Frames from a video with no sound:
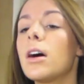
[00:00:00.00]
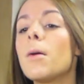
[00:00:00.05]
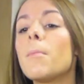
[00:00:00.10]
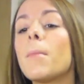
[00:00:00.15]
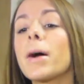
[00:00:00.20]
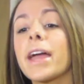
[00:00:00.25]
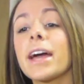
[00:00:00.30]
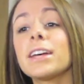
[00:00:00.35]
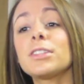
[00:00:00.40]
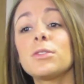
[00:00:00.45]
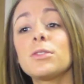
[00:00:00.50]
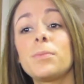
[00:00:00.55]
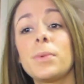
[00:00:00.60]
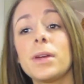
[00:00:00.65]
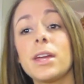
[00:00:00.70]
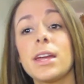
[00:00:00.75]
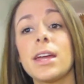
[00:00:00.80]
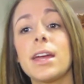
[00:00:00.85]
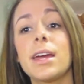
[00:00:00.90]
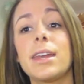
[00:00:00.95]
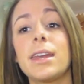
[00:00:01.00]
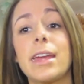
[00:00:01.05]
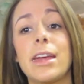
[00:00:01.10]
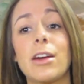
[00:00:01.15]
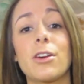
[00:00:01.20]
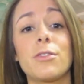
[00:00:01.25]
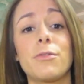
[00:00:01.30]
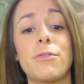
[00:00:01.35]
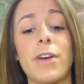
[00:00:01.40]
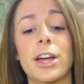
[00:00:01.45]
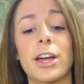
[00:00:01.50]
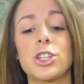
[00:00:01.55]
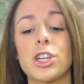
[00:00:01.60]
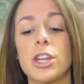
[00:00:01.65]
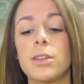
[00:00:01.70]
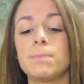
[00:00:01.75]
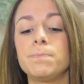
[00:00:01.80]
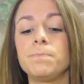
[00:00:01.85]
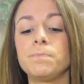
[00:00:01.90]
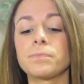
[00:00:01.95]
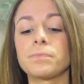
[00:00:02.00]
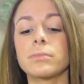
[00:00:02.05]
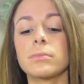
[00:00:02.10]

an ear infection.